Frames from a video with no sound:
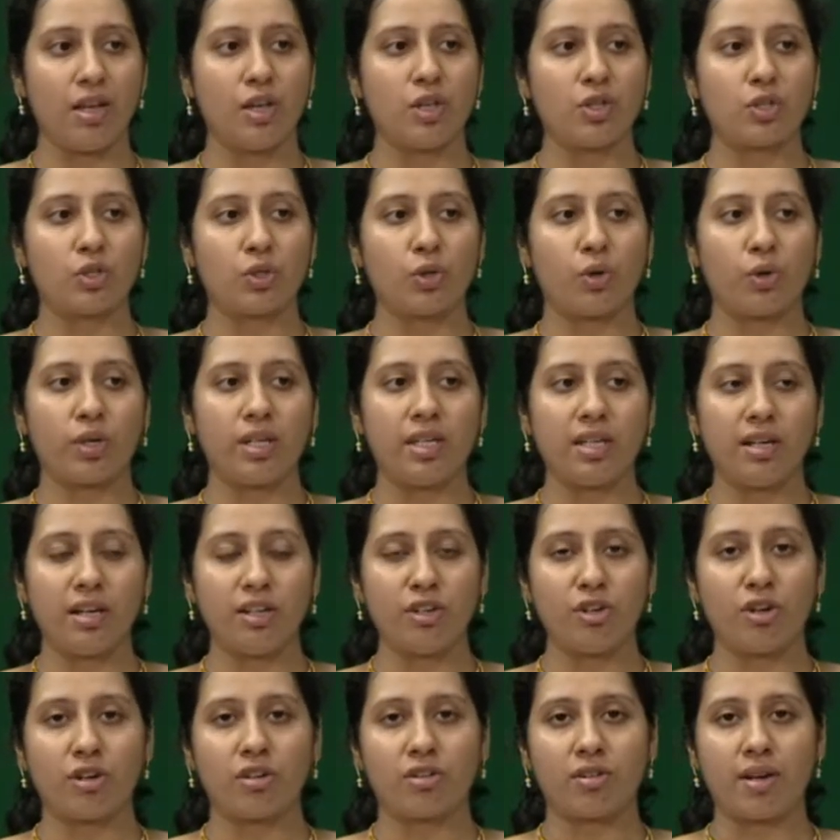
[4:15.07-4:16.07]
So, here
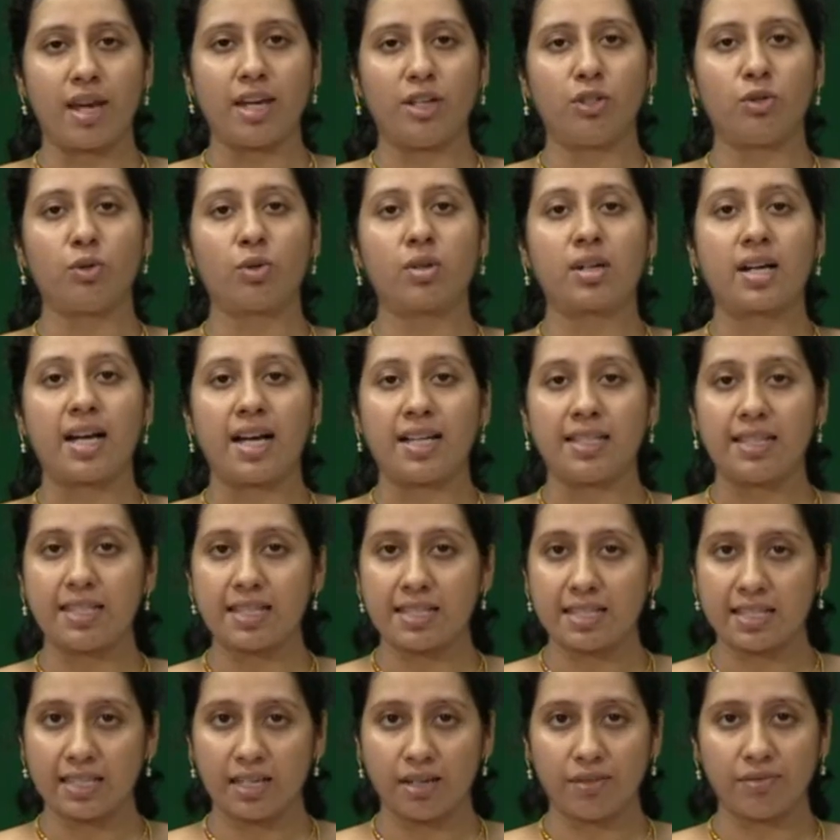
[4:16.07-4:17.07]
you are trying to
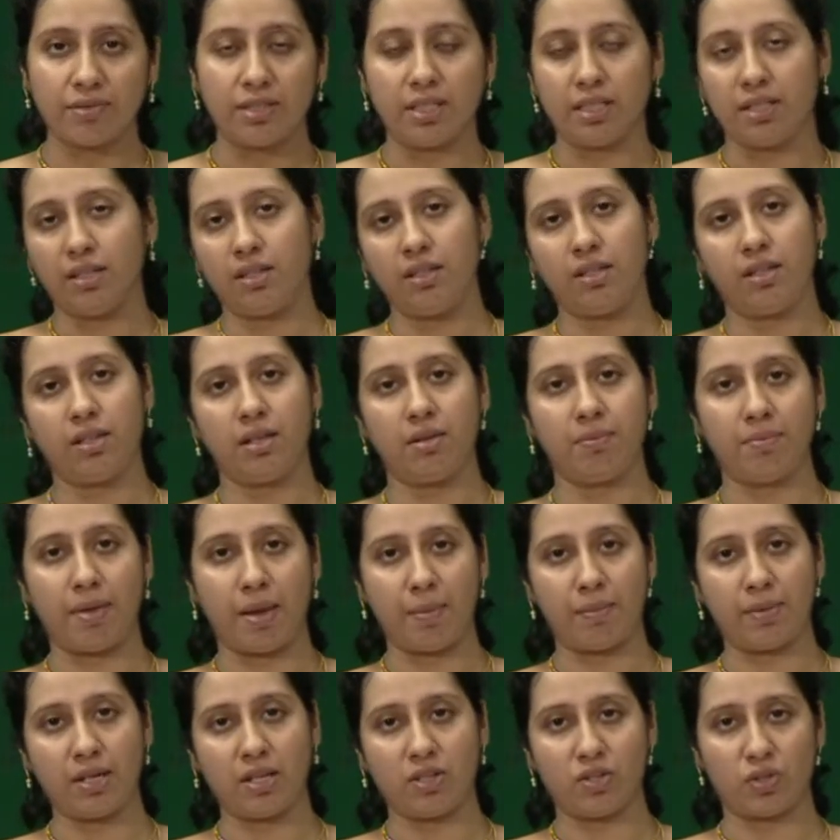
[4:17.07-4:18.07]
conserve the
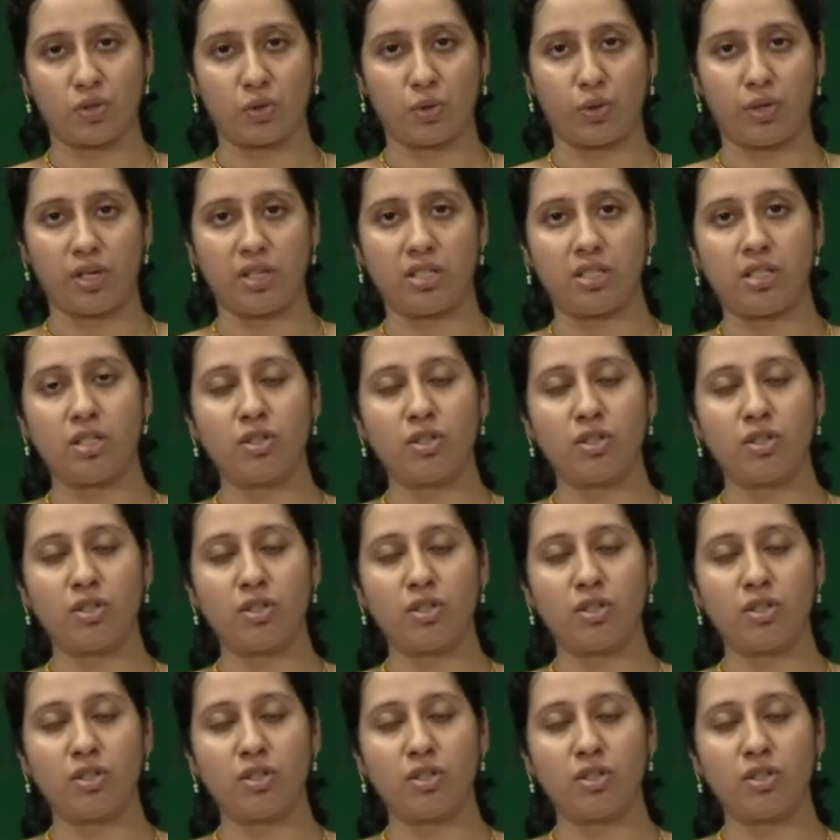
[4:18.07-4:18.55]
memory storage.